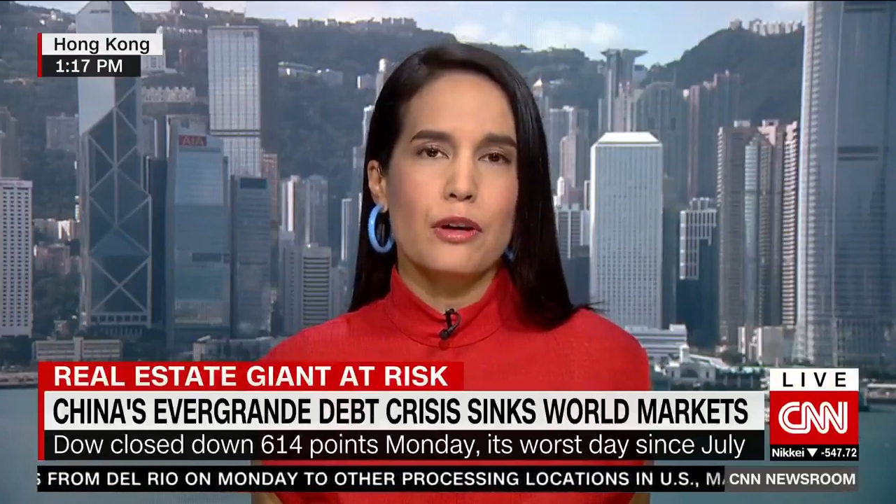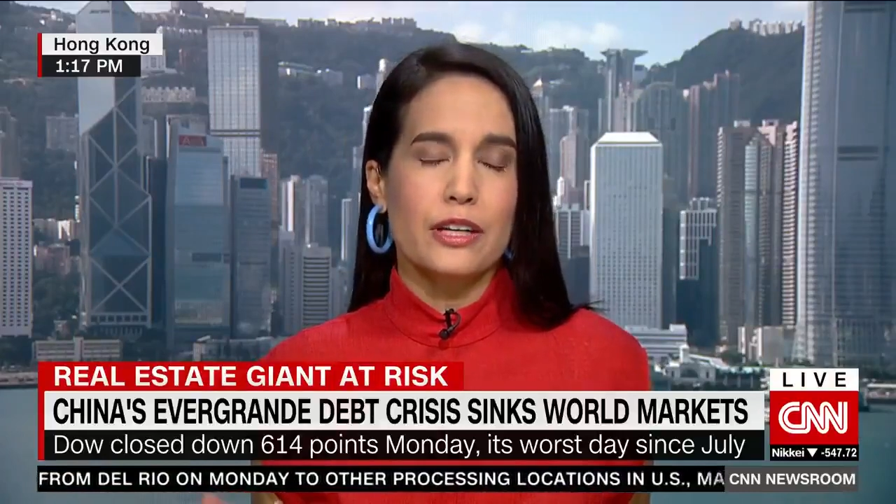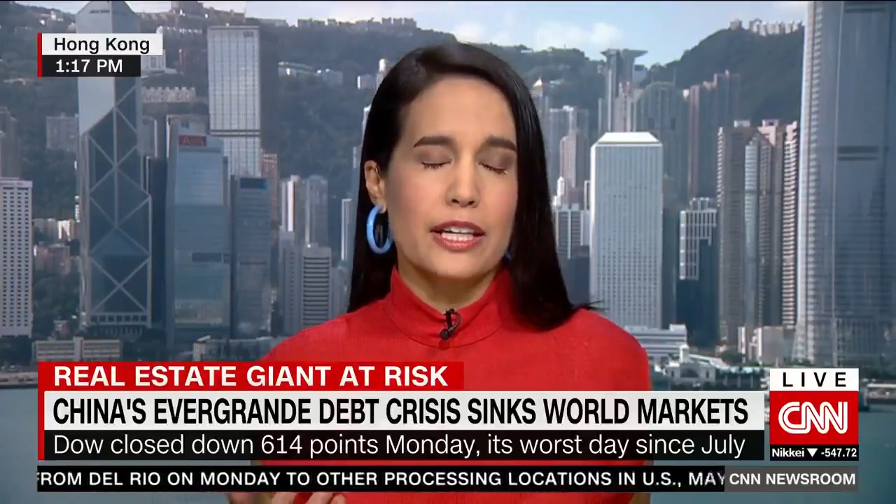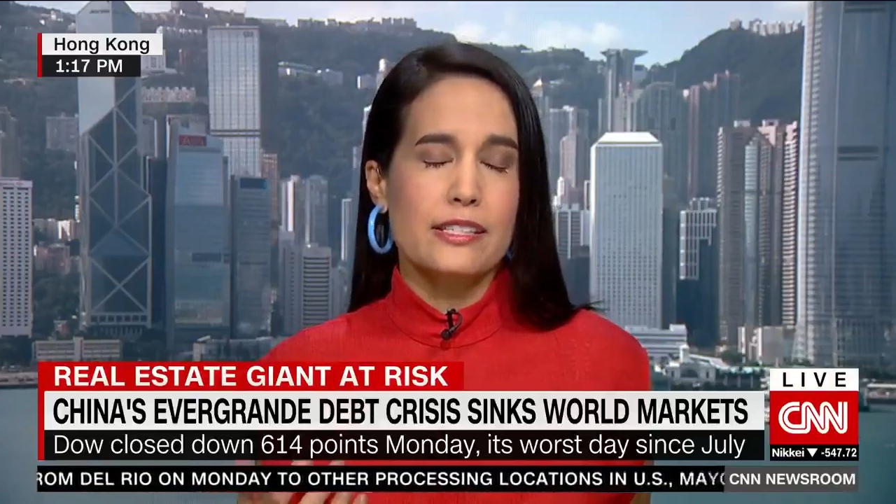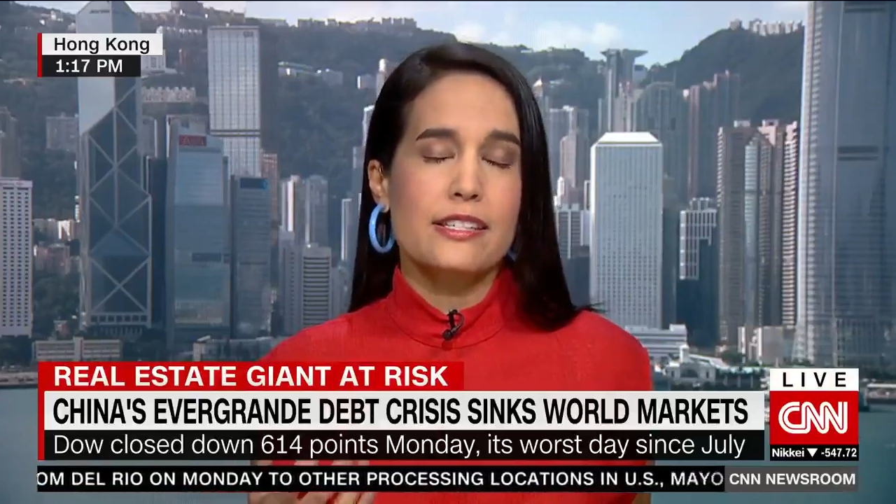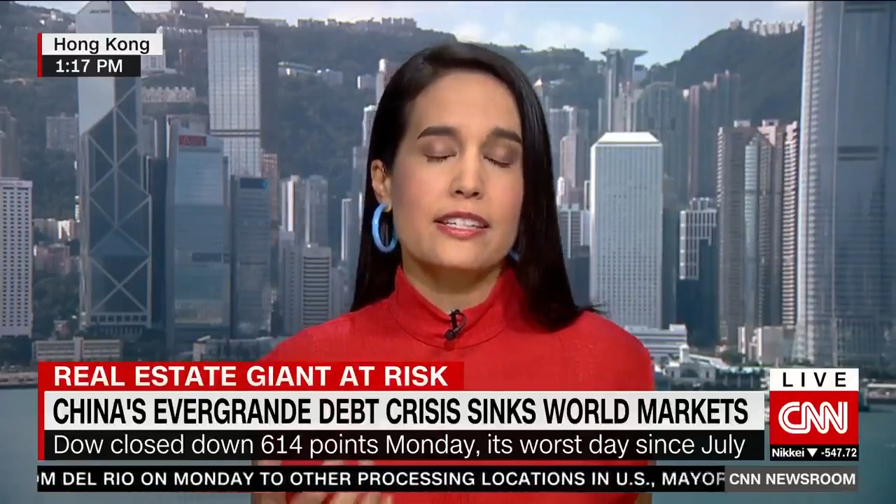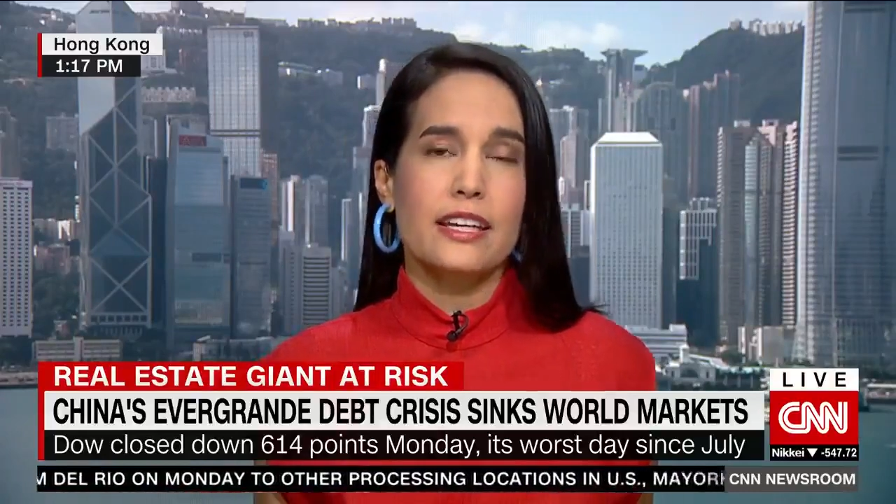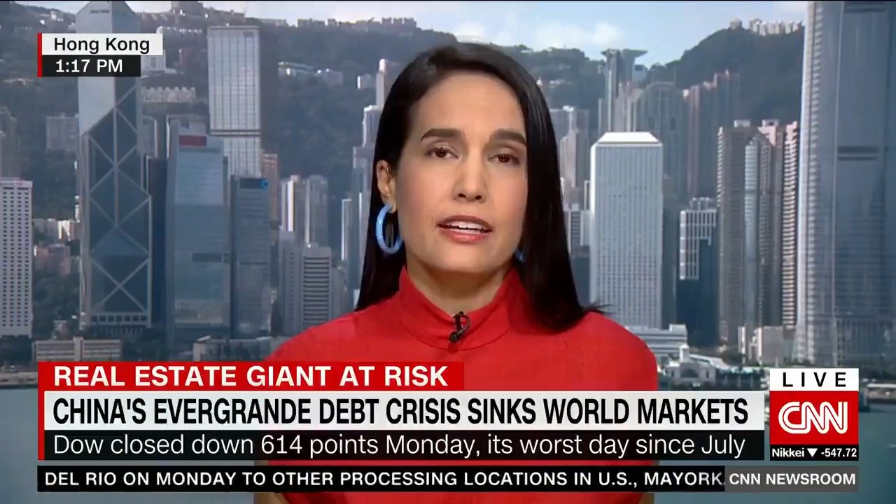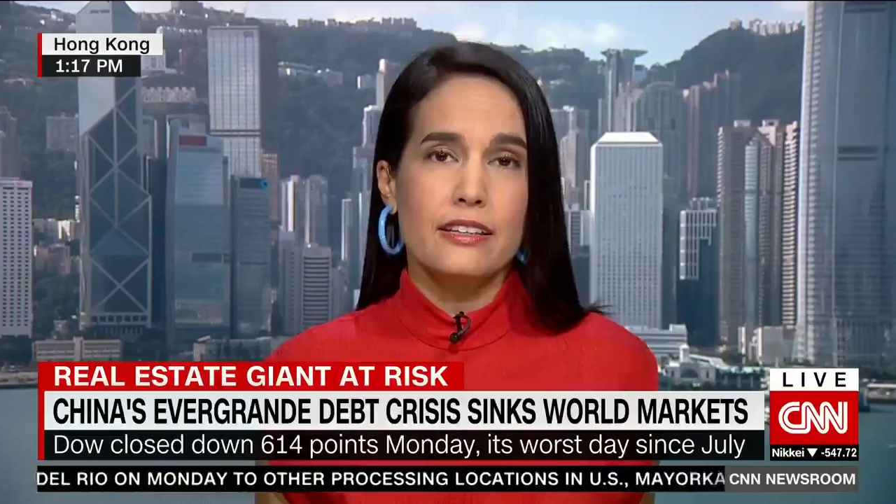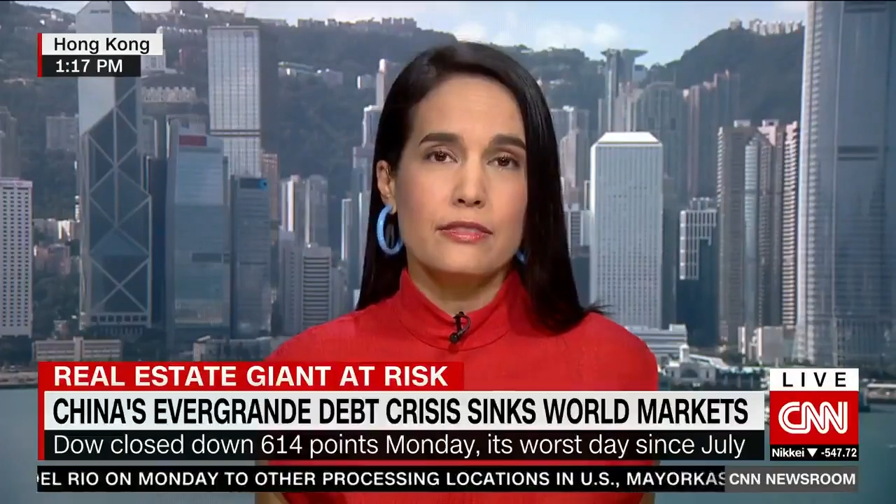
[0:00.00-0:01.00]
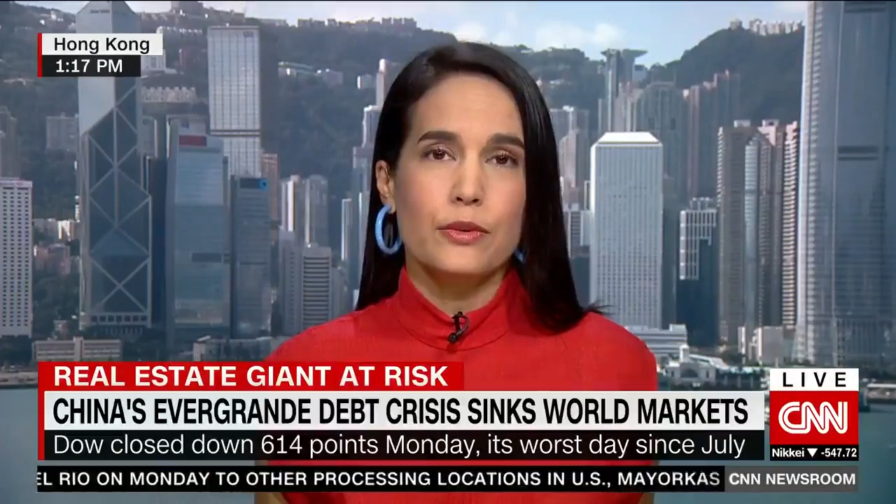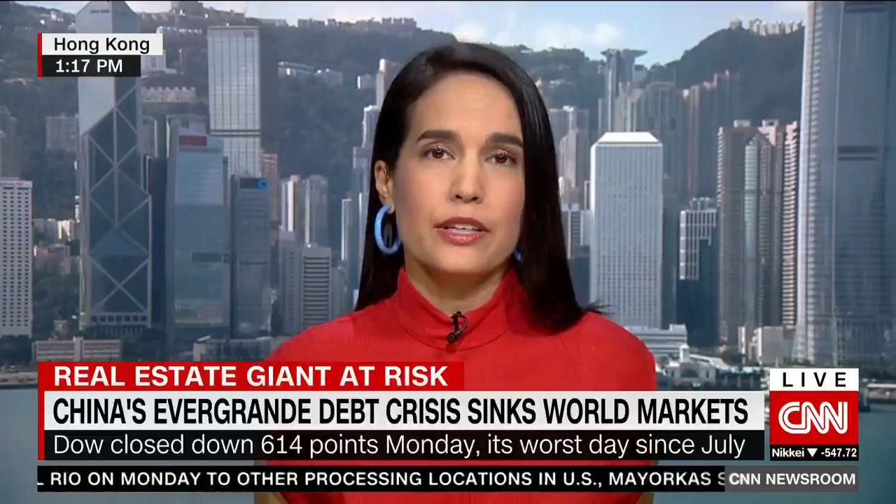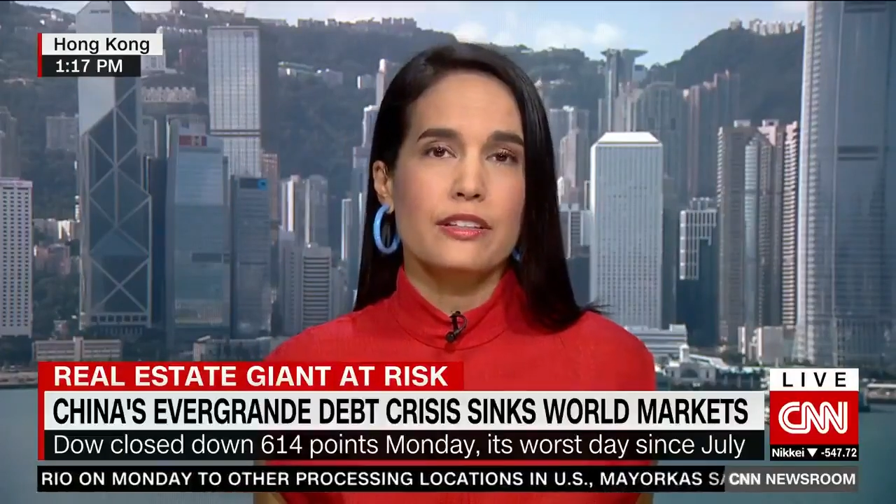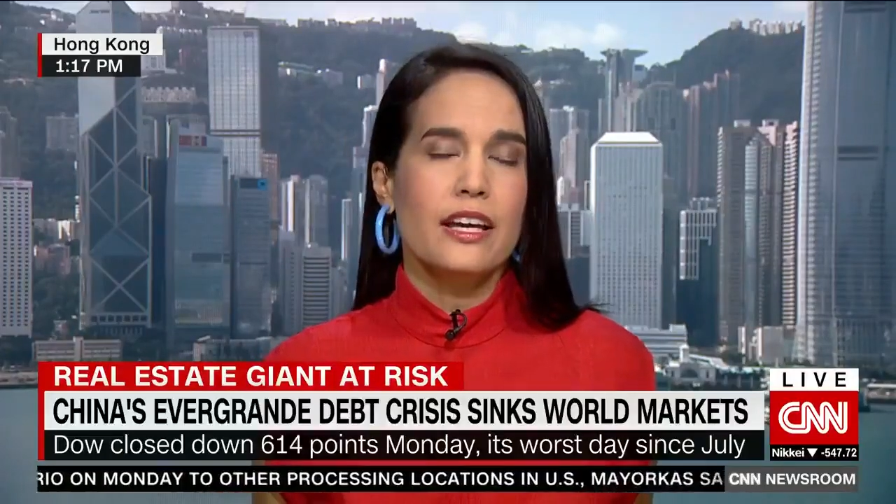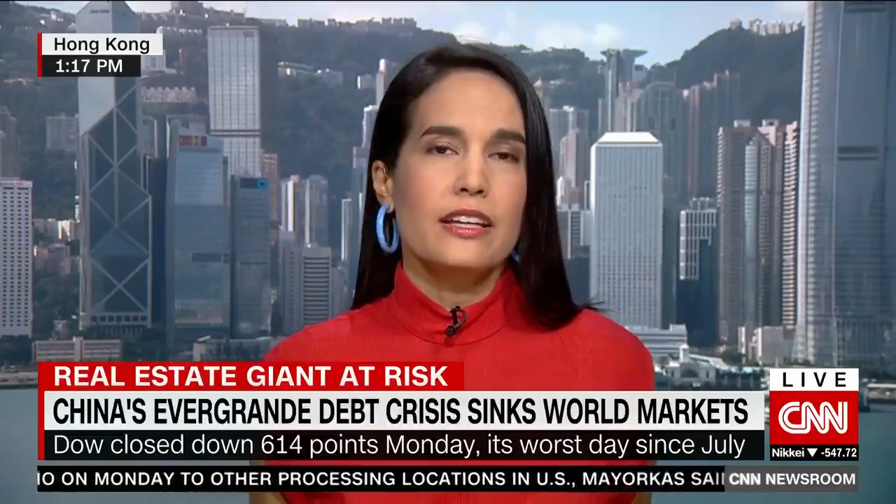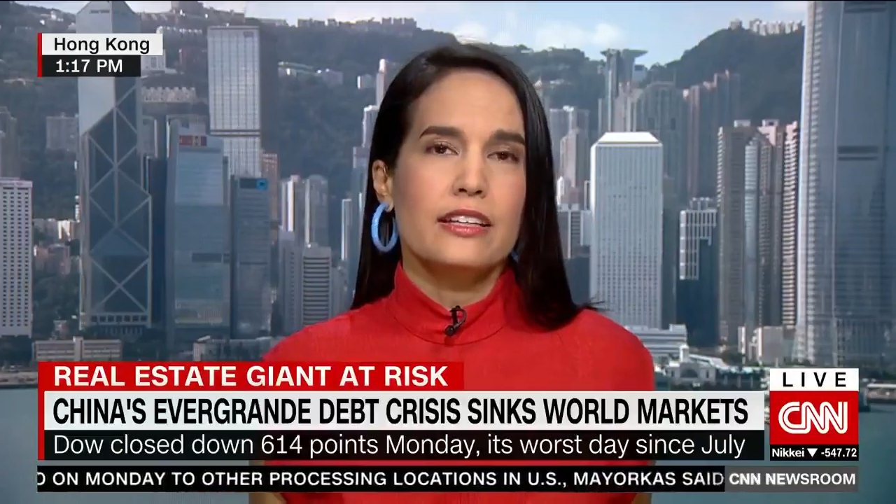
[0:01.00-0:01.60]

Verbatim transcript: markets skid with